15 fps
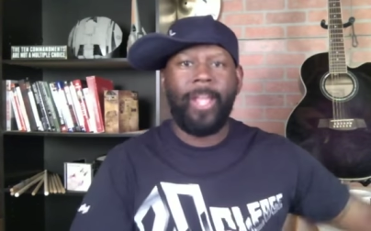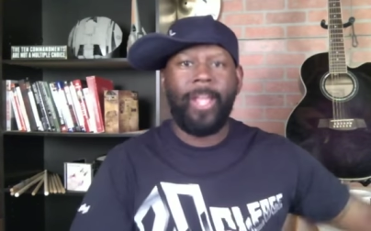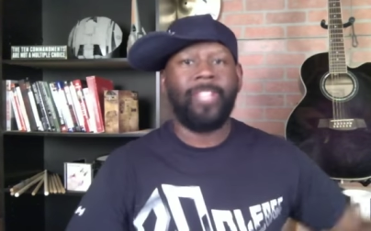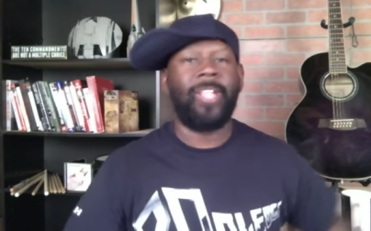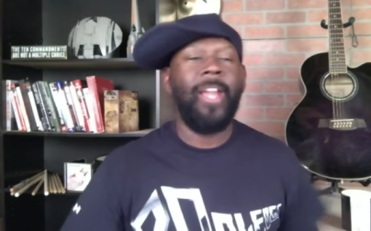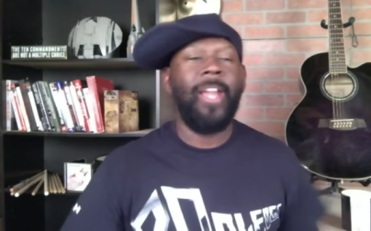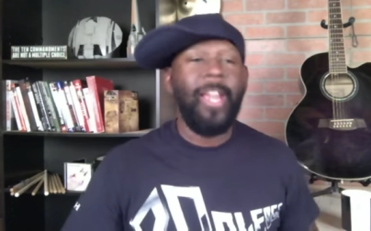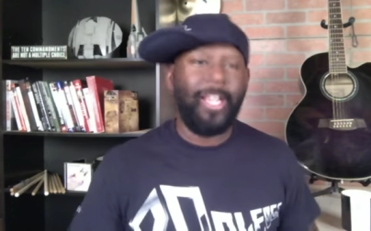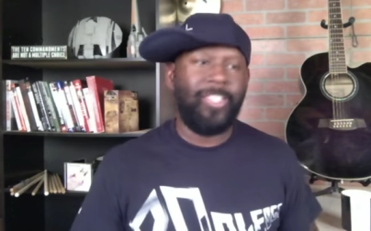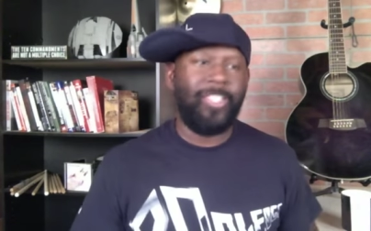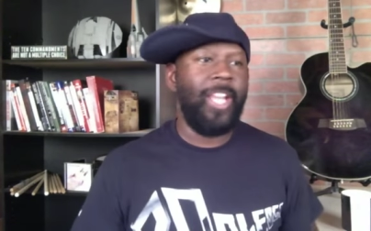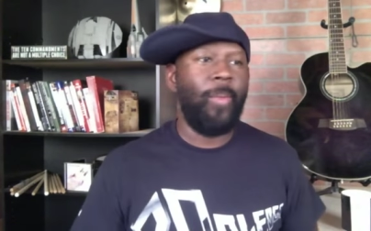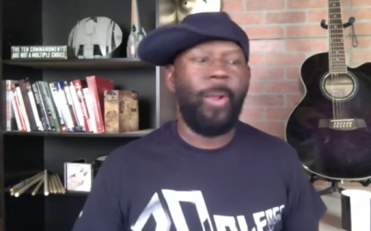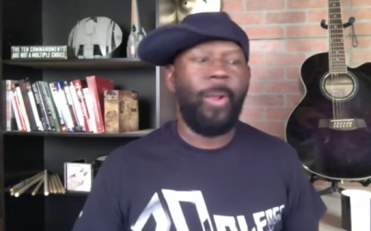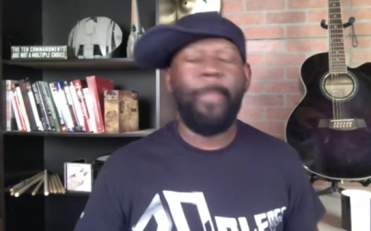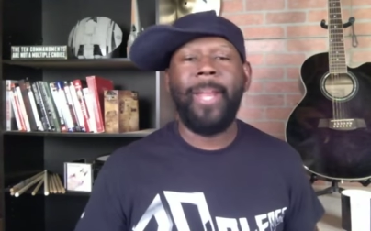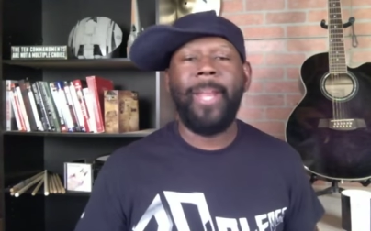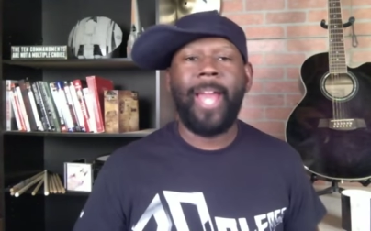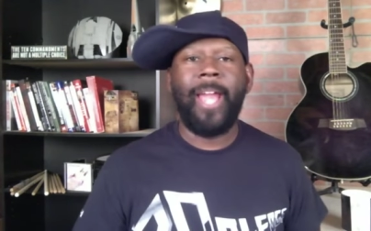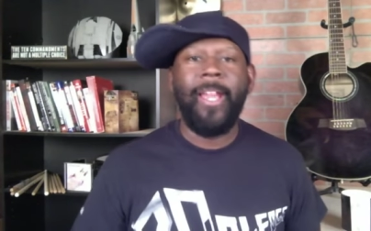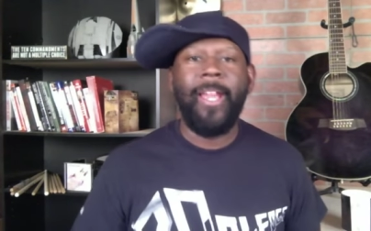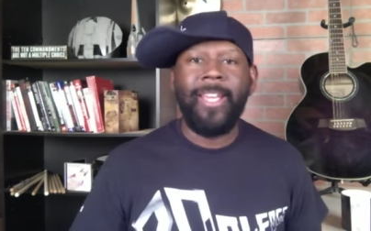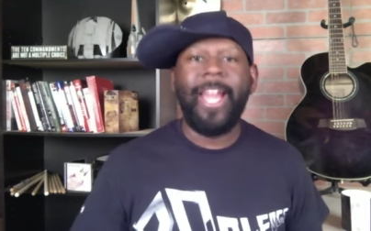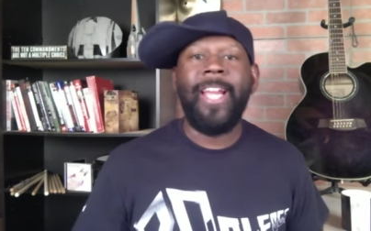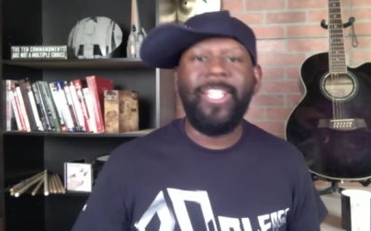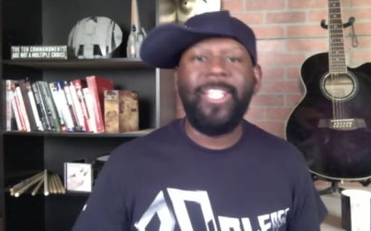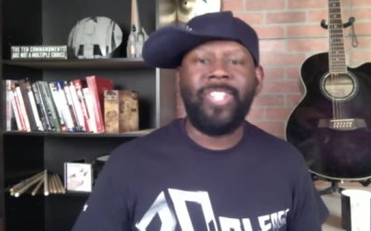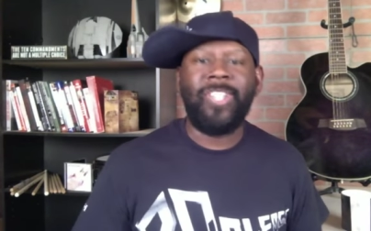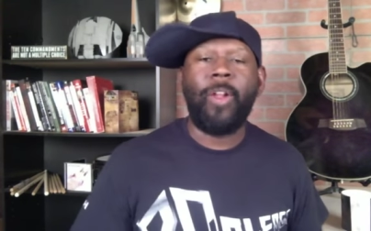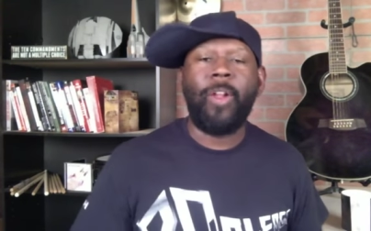It's like because then it would have been like, "Yeah, he
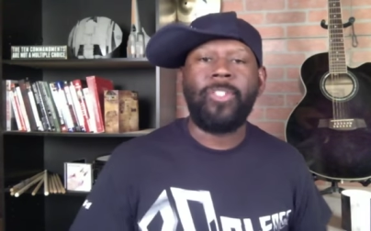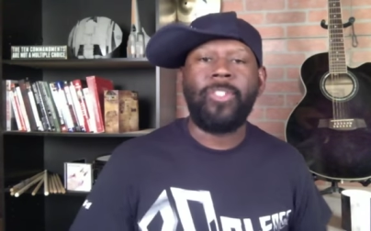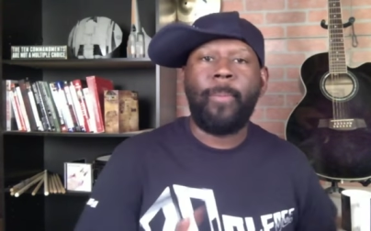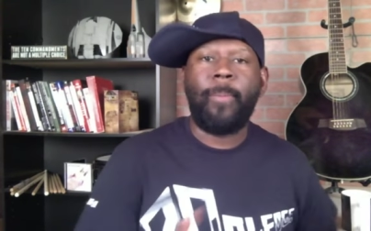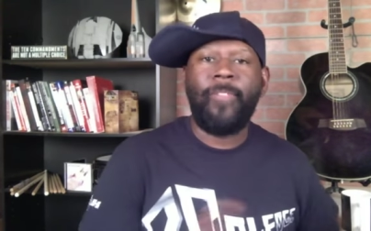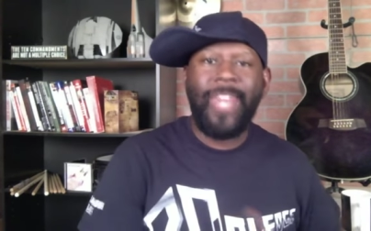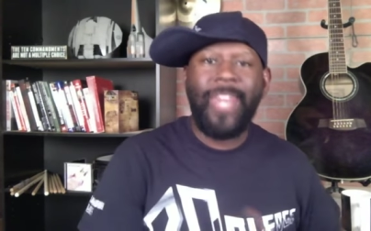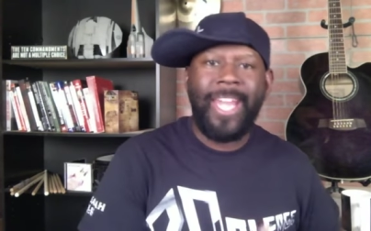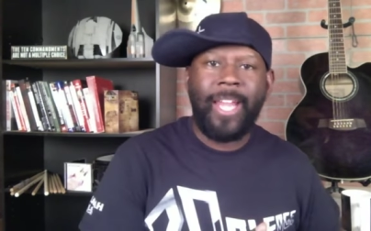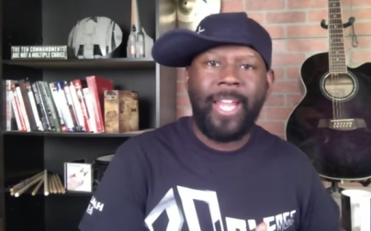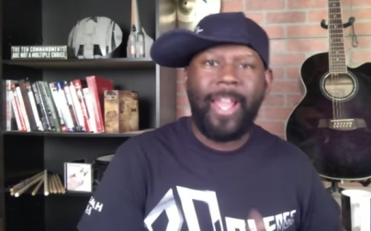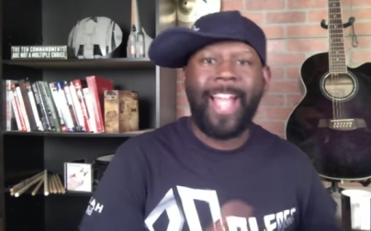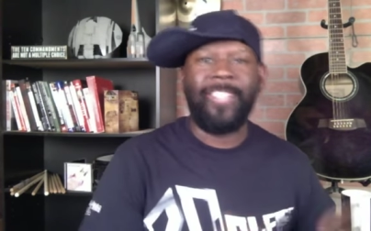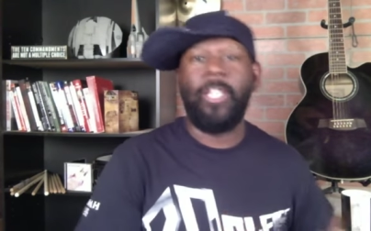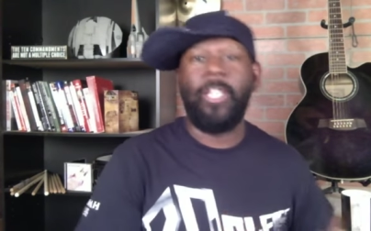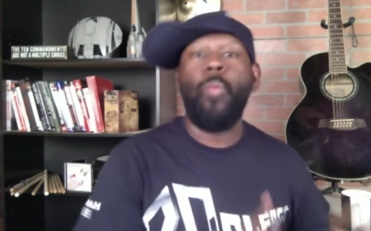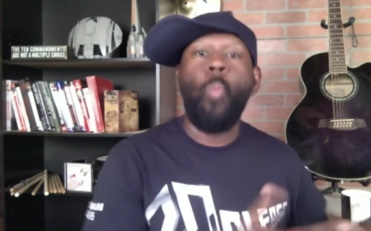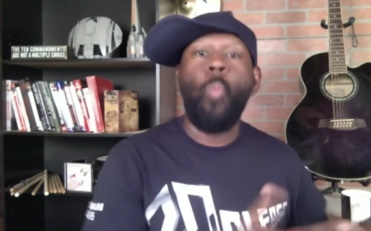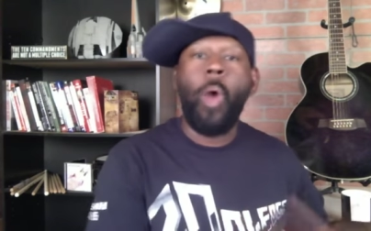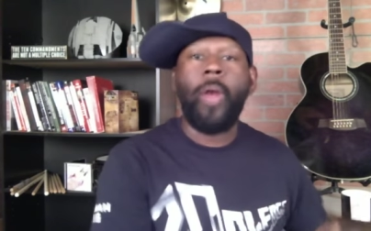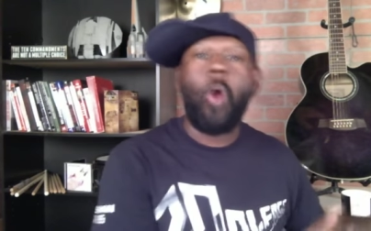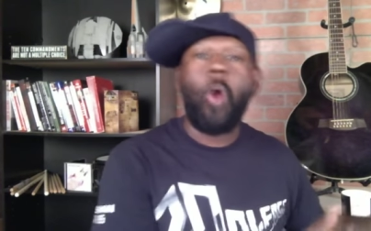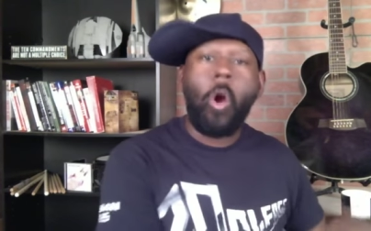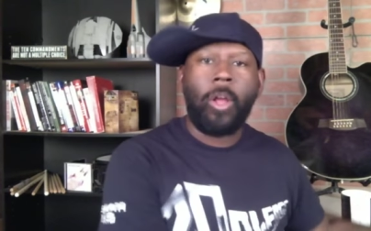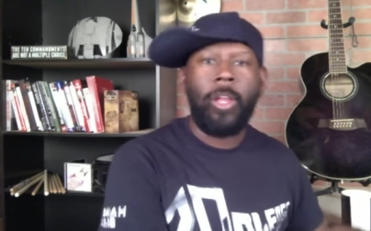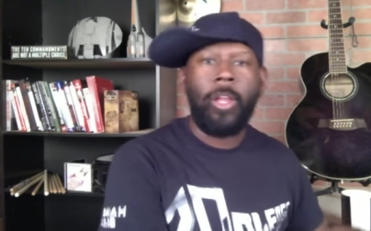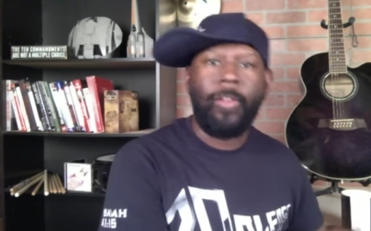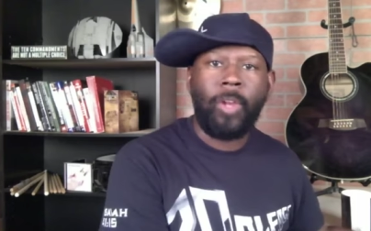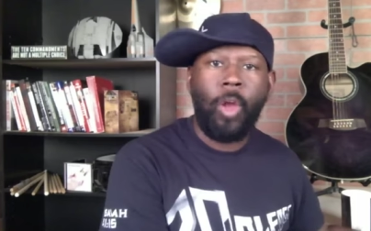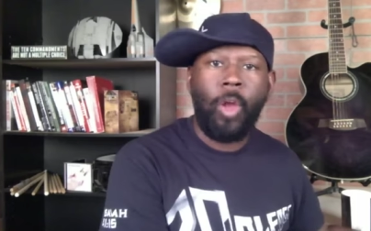sat on top of it," as in one article
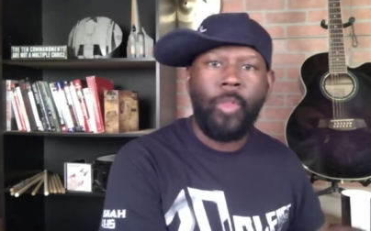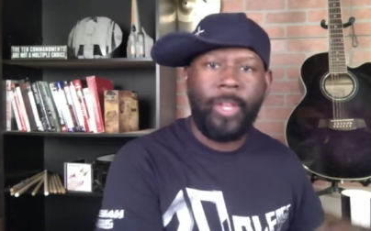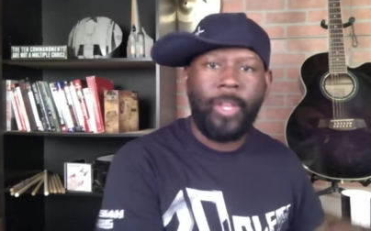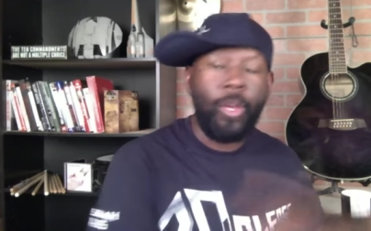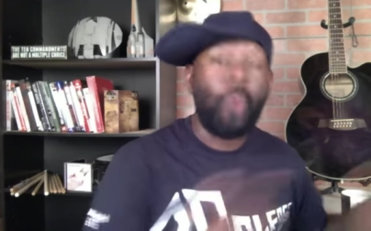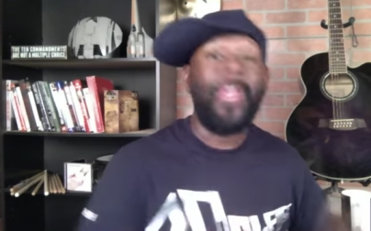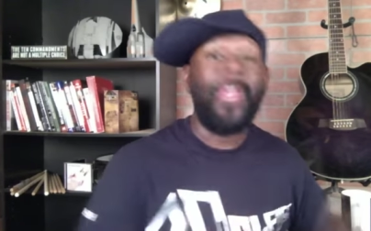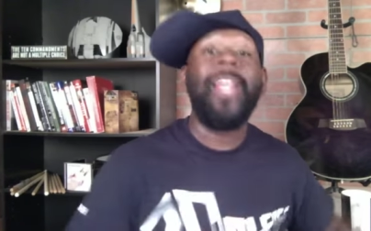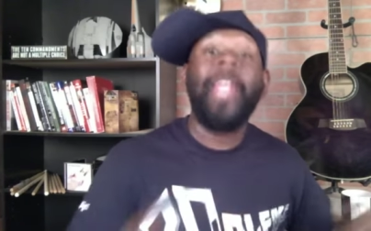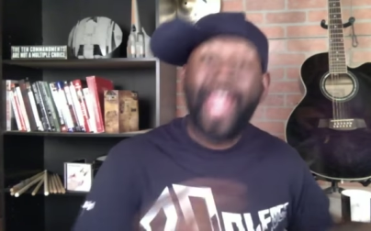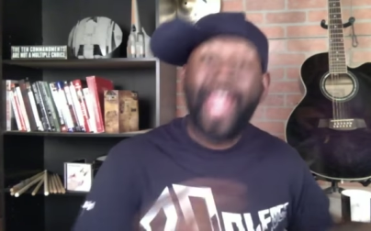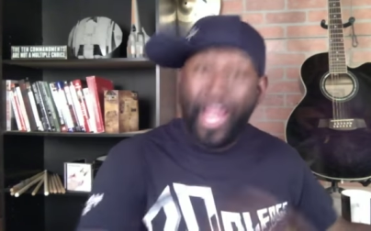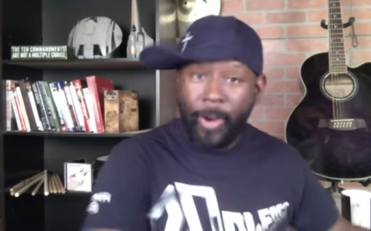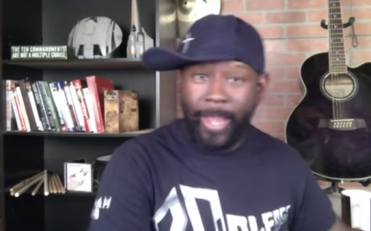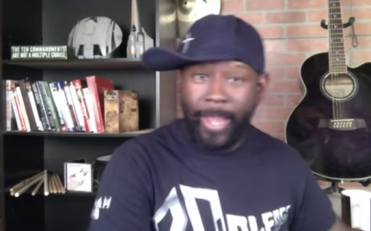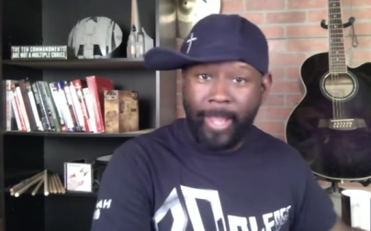of clothing. No, they layered it.